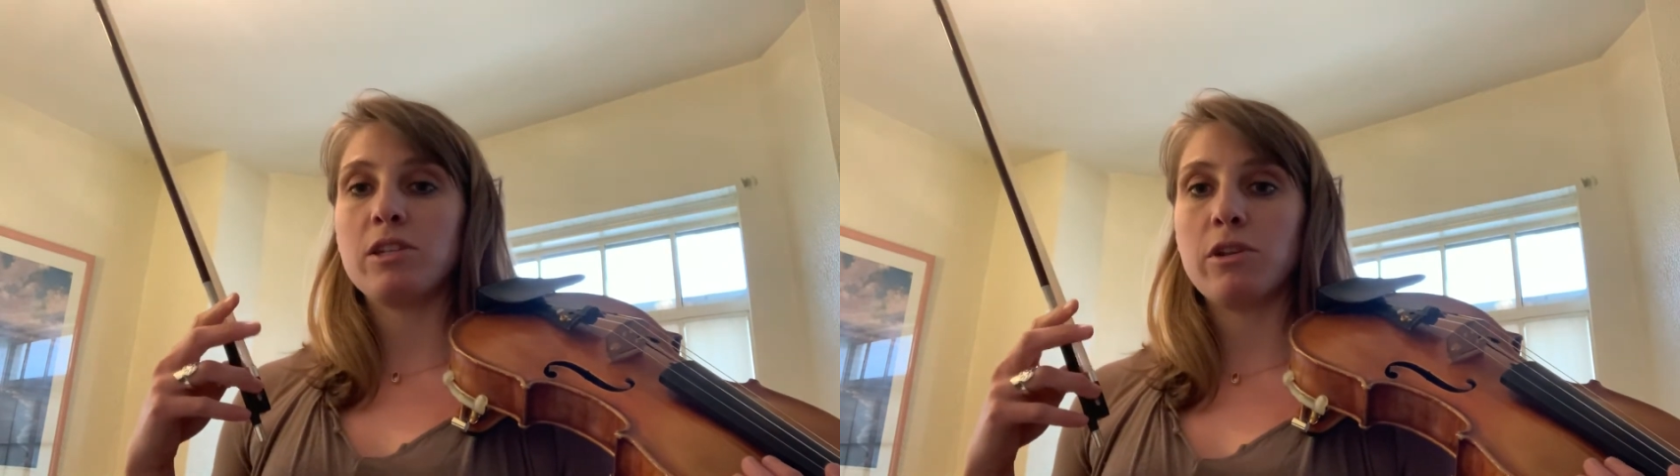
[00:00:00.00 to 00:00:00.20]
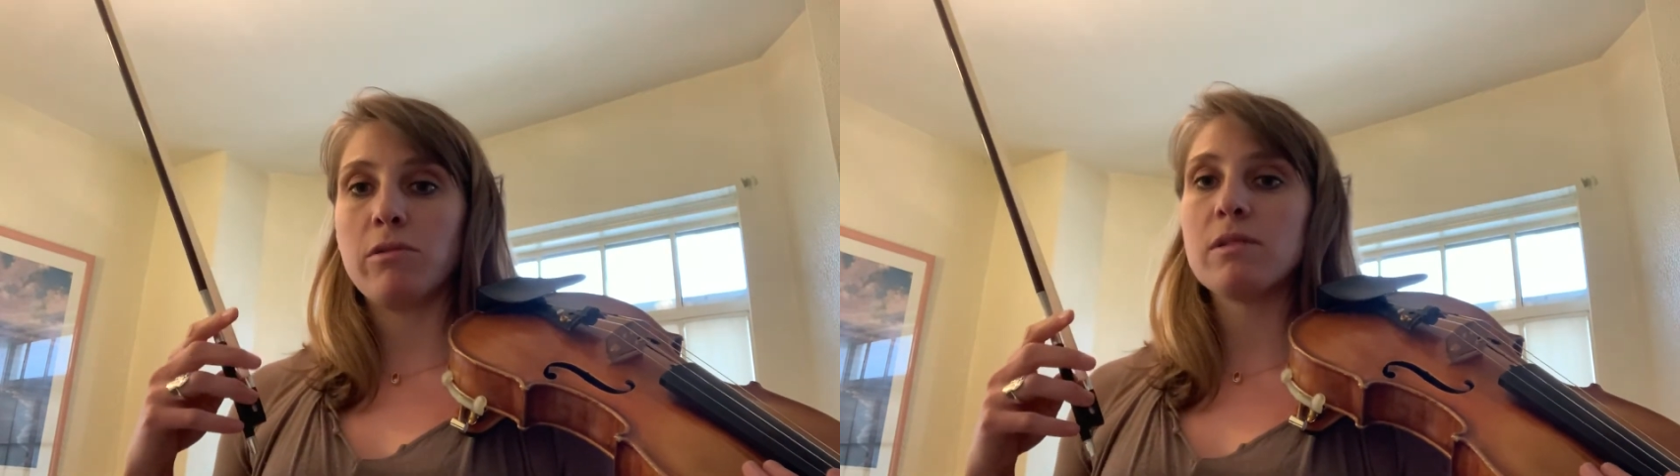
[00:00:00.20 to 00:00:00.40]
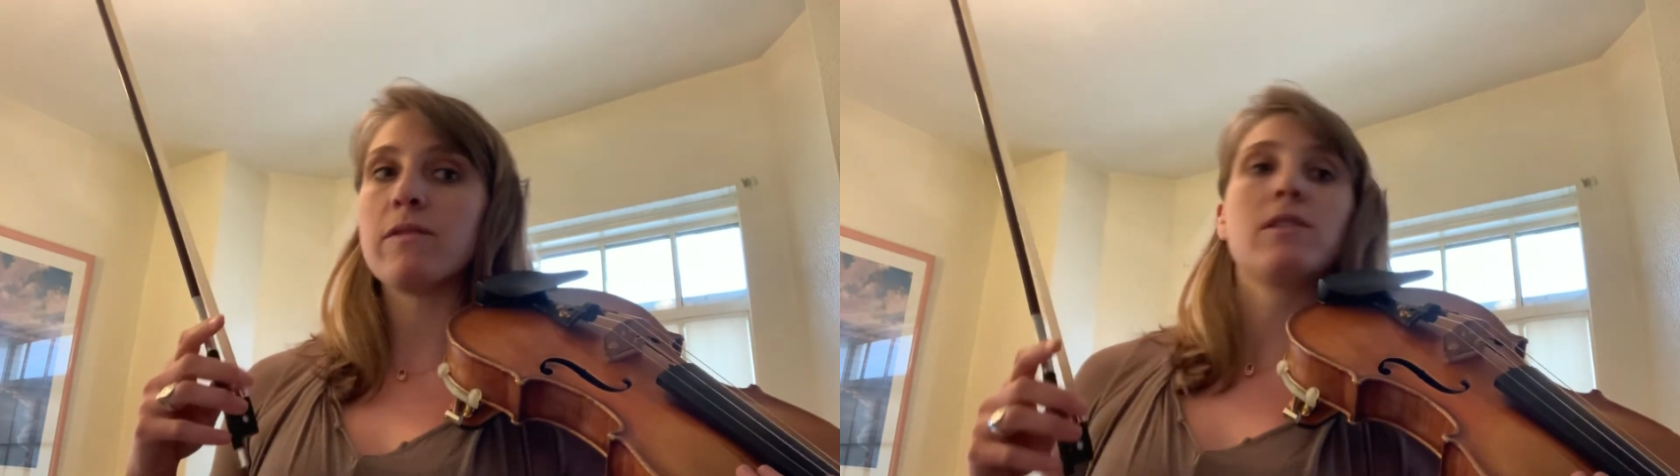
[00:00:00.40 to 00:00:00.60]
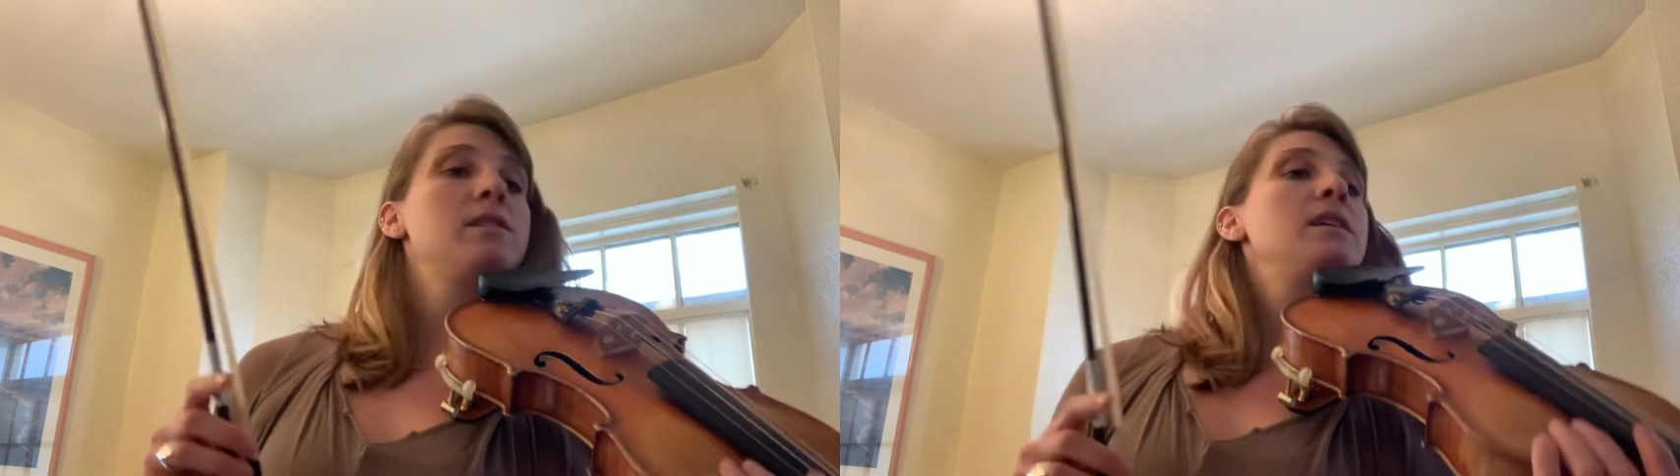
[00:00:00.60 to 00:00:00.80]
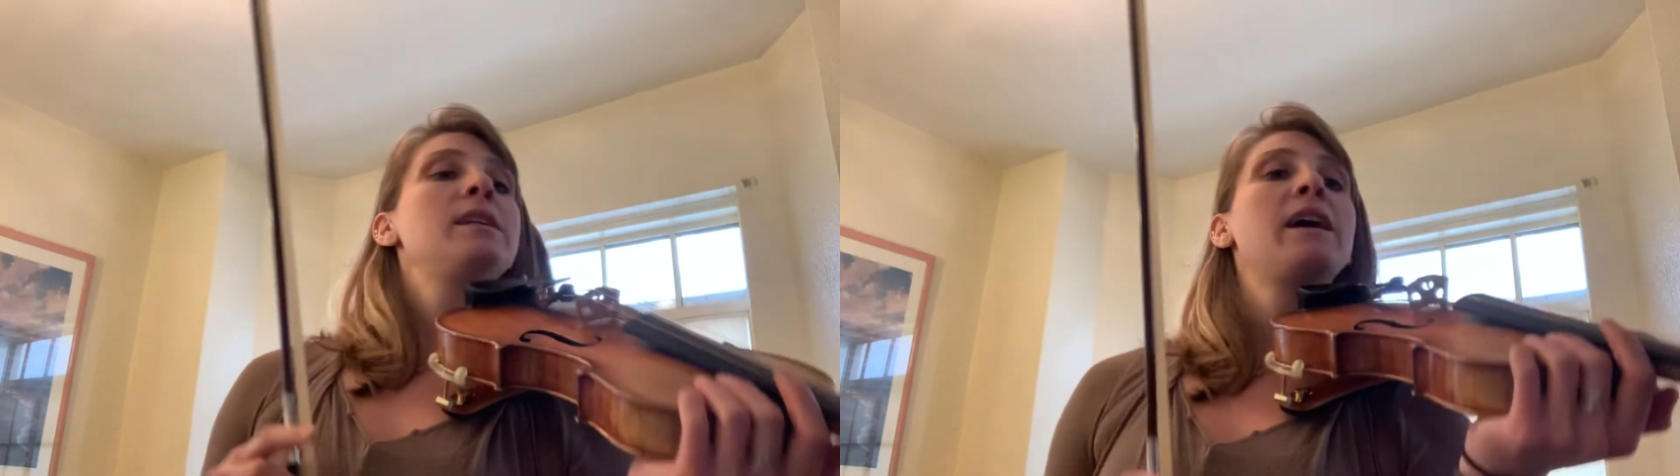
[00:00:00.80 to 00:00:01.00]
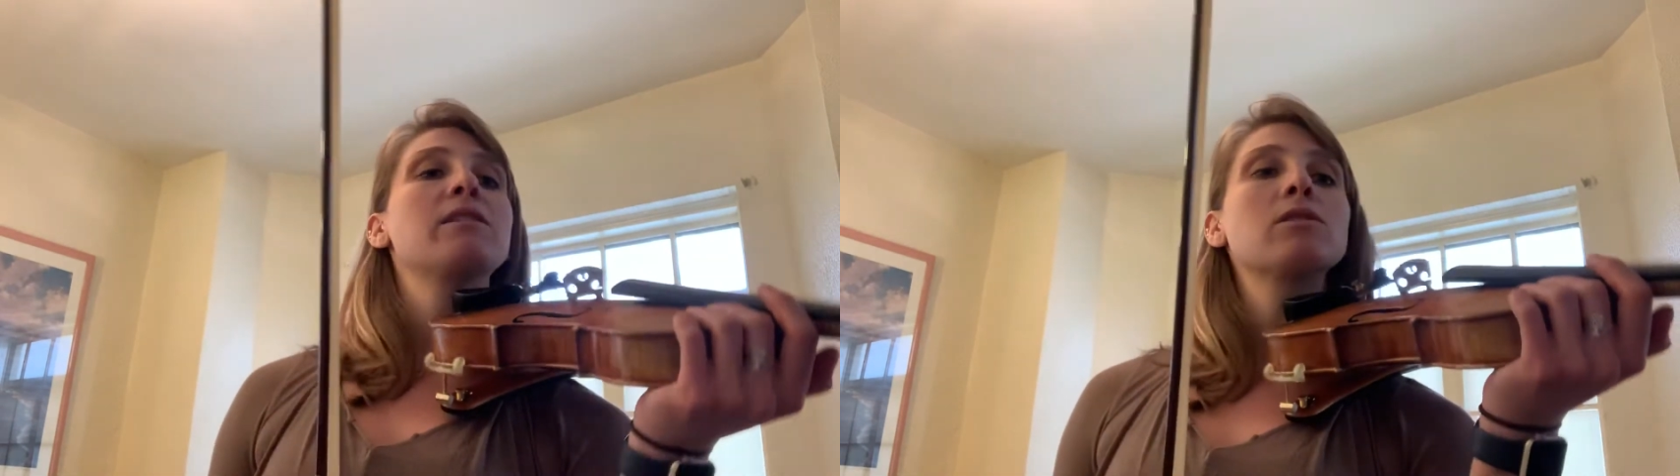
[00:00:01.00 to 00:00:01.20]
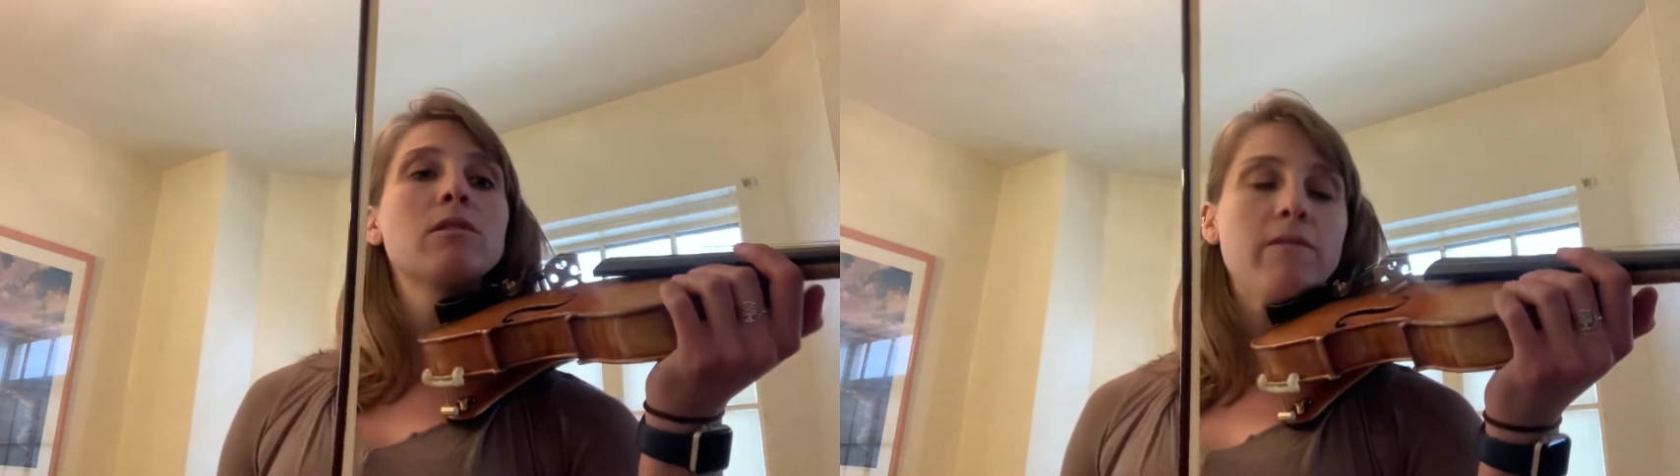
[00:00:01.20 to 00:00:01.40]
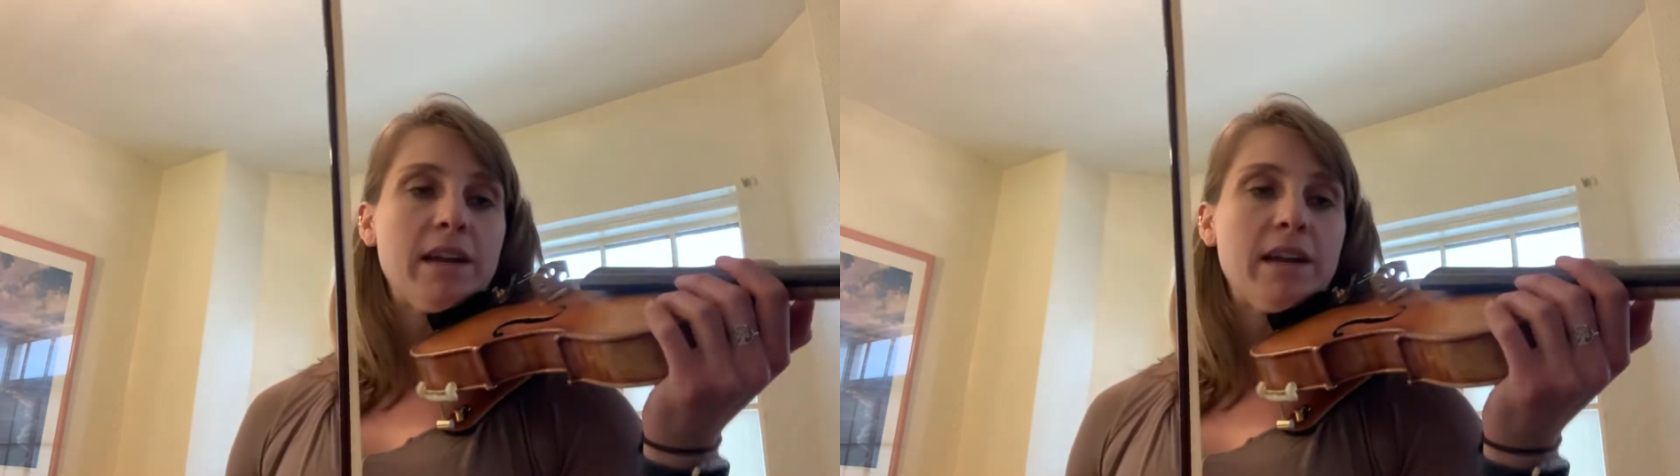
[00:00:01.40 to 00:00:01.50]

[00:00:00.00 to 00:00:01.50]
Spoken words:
2s for the C natural.